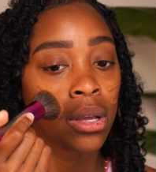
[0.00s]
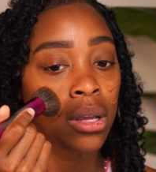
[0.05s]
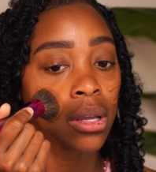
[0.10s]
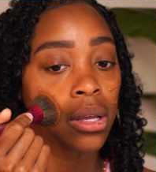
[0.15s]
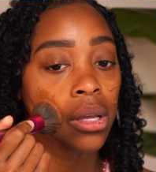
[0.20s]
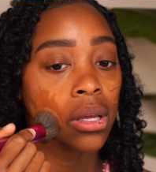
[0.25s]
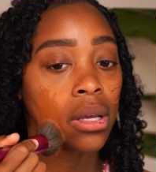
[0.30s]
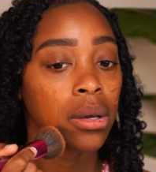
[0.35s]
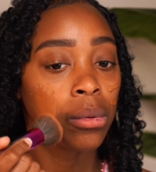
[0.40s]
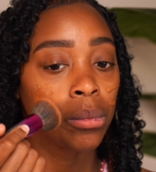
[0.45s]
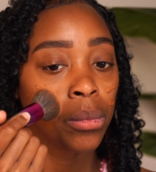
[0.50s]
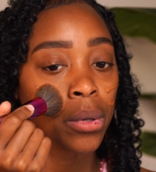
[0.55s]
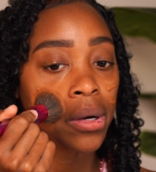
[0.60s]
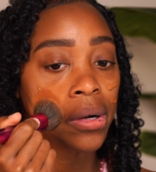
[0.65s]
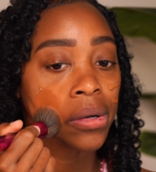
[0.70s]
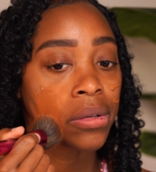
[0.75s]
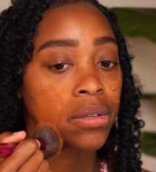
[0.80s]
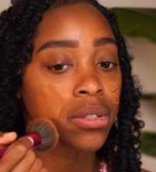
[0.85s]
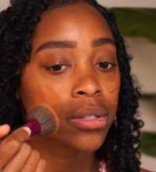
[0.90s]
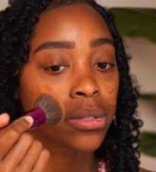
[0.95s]
And we
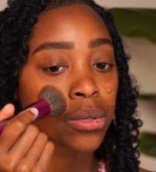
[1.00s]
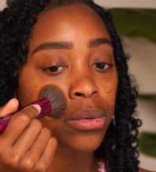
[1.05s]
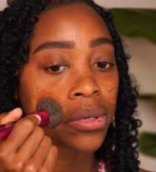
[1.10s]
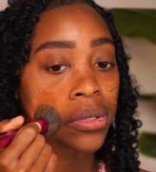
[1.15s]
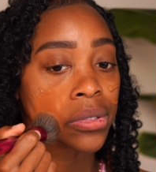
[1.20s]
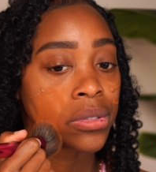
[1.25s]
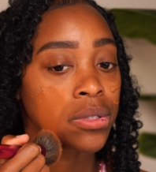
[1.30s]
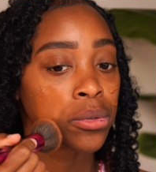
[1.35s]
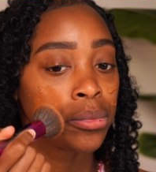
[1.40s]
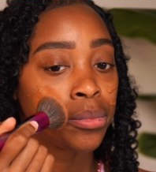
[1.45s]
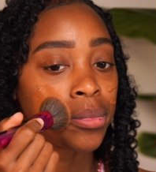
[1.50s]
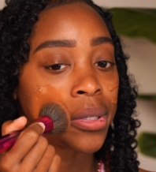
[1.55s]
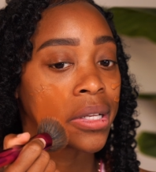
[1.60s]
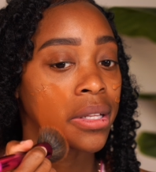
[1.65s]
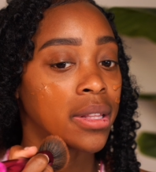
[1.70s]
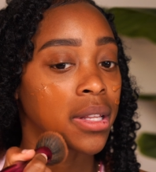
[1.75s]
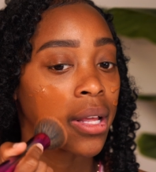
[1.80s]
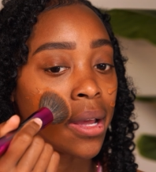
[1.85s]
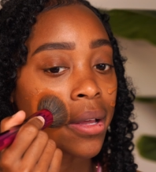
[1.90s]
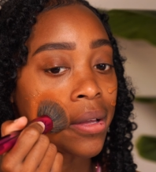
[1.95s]
are just going to
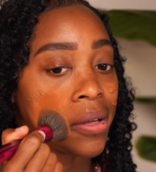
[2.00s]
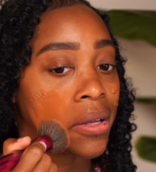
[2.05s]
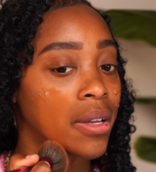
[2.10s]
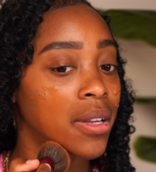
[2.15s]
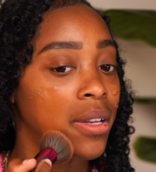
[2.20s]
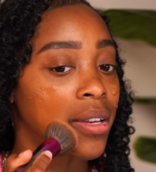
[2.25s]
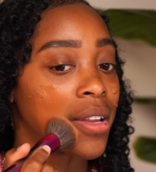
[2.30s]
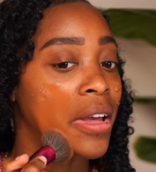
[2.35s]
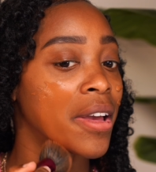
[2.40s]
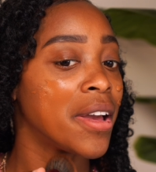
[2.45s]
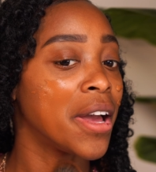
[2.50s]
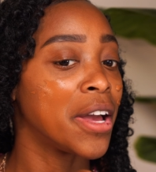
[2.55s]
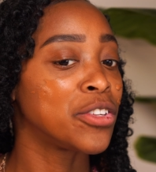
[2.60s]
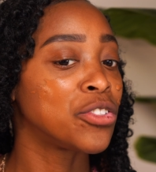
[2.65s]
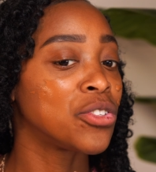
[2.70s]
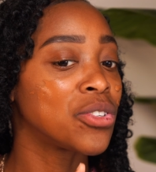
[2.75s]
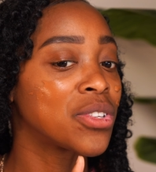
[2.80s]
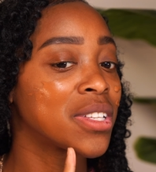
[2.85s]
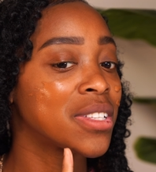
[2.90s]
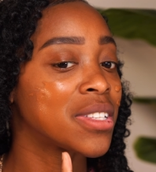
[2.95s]
blend that in. As
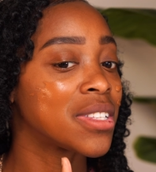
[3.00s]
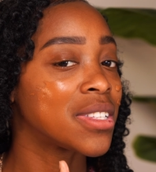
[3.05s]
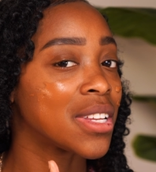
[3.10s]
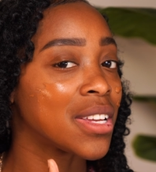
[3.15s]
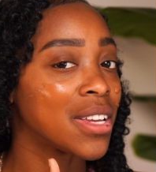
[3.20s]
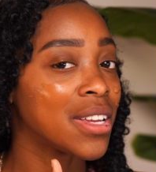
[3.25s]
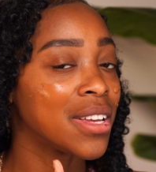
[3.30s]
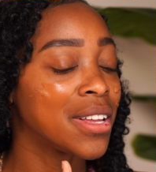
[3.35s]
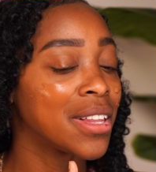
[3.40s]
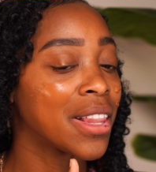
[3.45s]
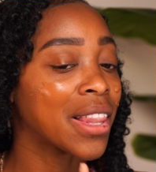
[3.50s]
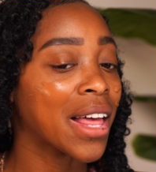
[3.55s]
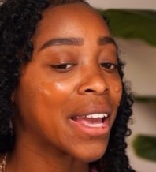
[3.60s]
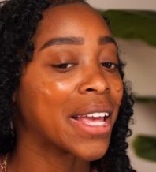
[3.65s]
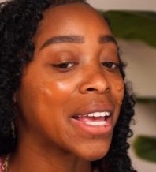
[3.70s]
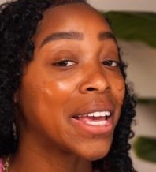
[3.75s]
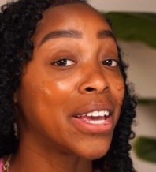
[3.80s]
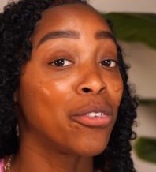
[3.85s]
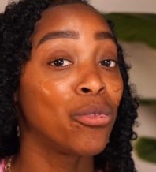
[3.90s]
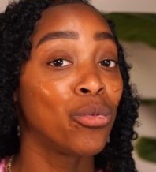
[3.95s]
you can see, like,
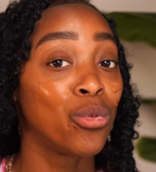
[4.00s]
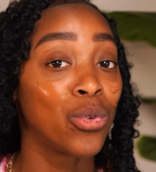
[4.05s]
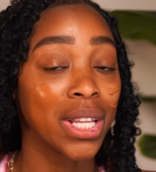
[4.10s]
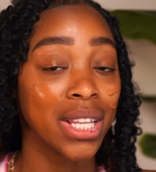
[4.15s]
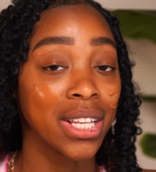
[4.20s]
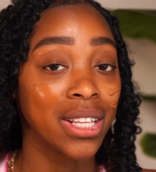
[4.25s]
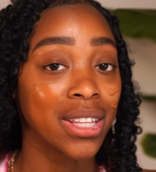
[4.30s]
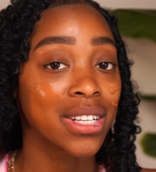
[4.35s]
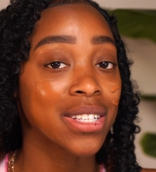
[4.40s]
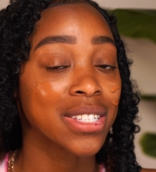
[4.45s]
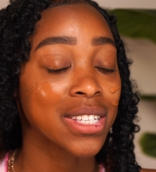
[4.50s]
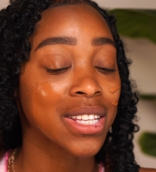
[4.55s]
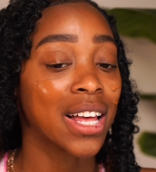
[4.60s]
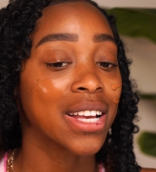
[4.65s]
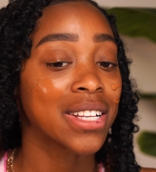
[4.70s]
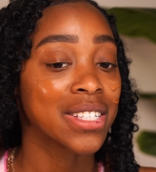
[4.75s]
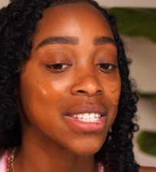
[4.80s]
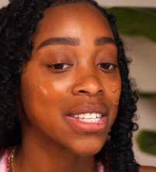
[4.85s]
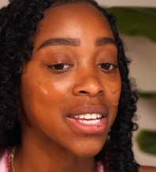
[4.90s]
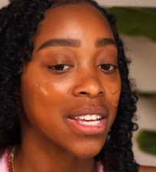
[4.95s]
it really looks
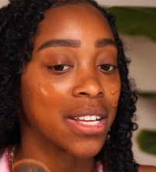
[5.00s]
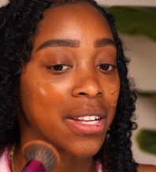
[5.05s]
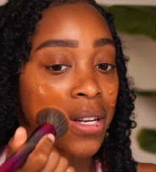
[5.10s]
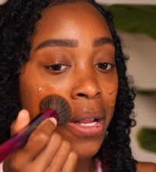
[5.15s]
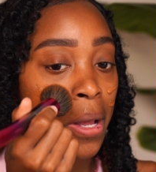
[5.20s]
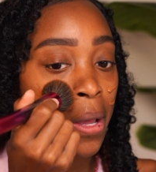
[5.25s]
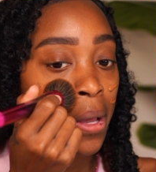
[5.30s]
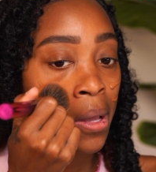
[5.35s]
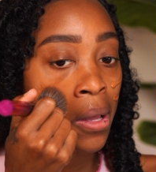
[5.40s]
like skin.